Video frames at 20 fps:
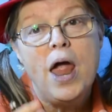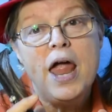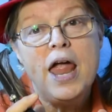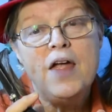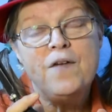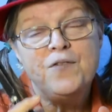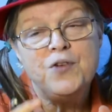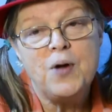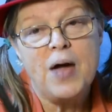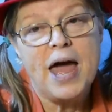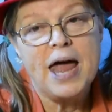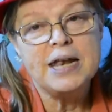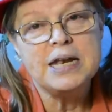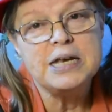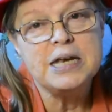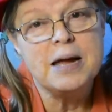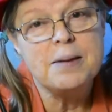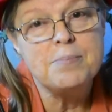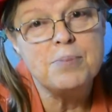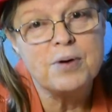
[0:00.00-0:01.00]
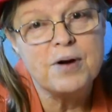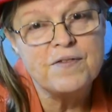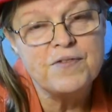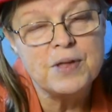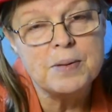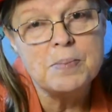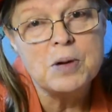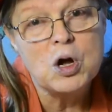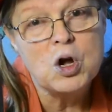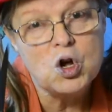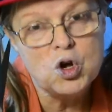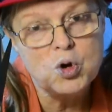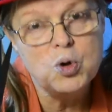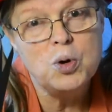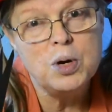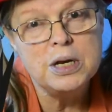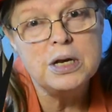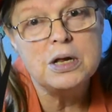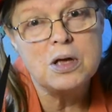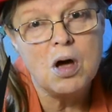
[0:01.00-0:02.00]
if you had a number of them,
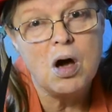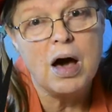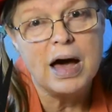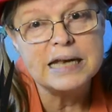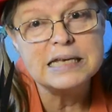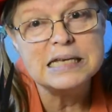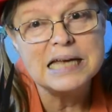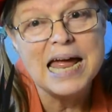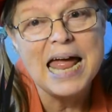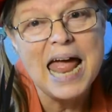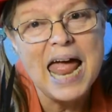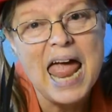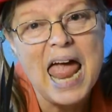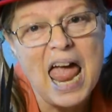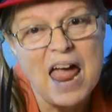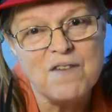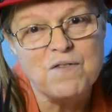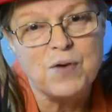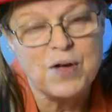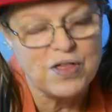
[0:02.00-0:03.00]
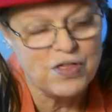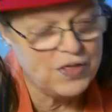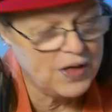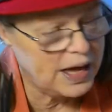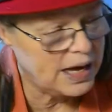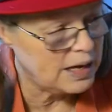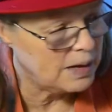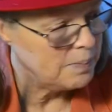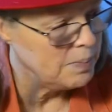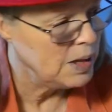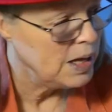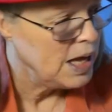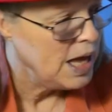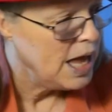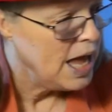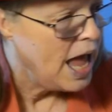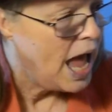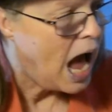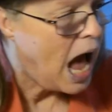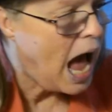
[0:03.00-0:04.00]
could cut everything.
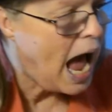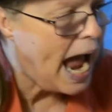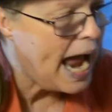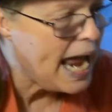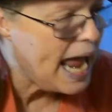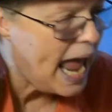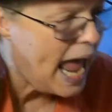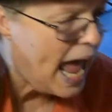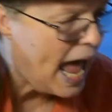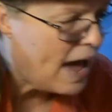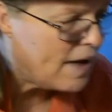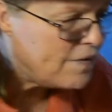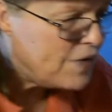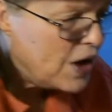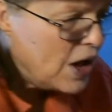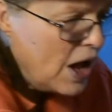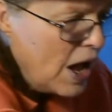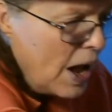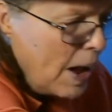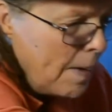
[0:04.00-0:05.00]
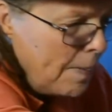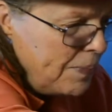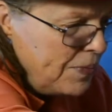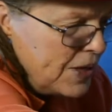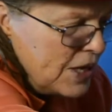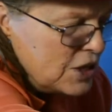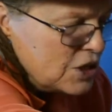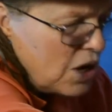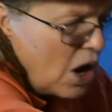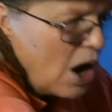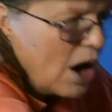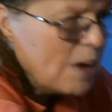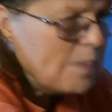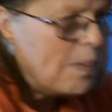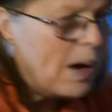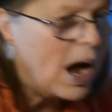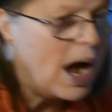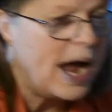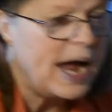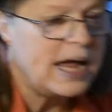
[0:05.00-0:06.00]
I have, these are
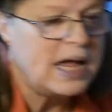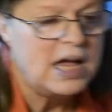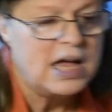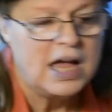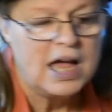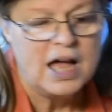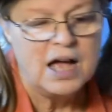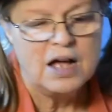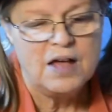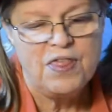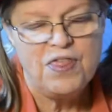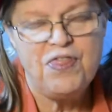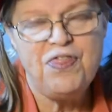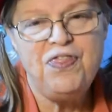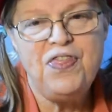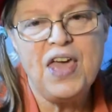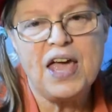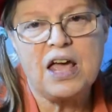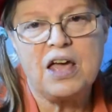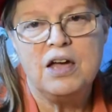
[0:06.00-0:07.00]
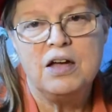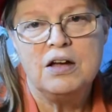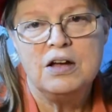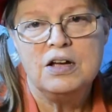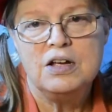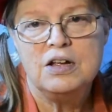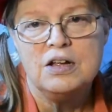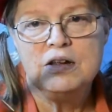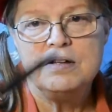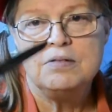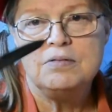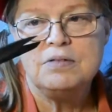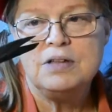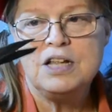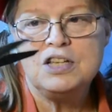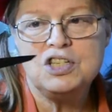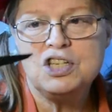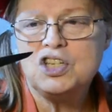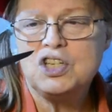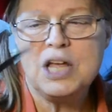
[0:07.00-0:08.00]
my thick,
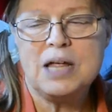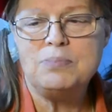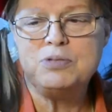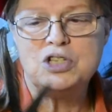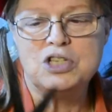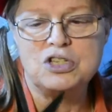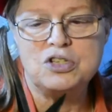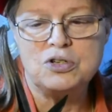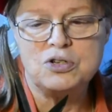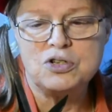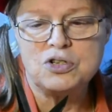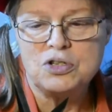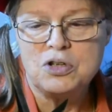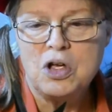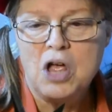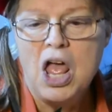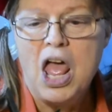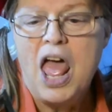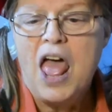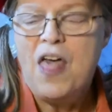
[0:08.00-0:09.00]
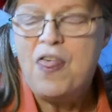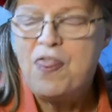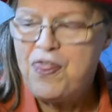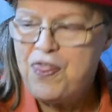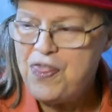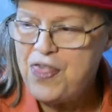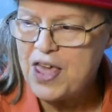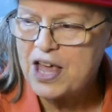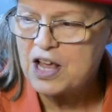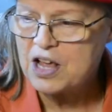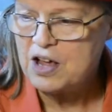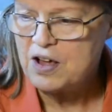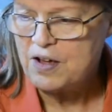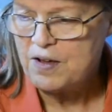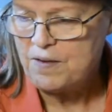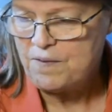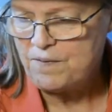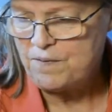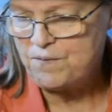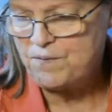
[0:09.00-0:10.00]
it's the same scissors, thick
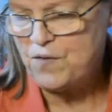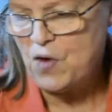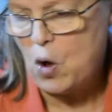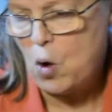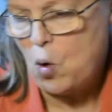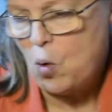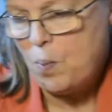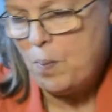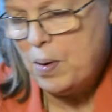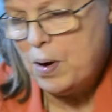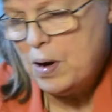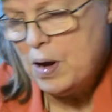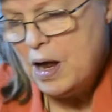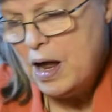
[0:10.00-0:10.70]
foam.